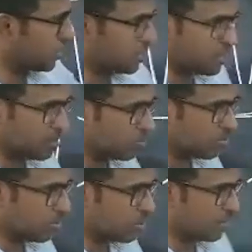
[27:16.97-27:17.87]
vandu you
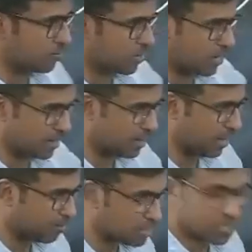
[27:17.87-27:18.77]
don't have to write, I
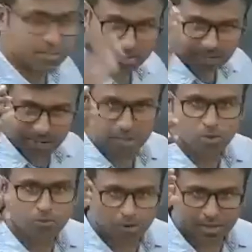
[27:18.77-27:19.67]
am just telling
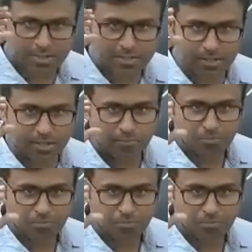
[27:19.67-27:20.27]
you for history.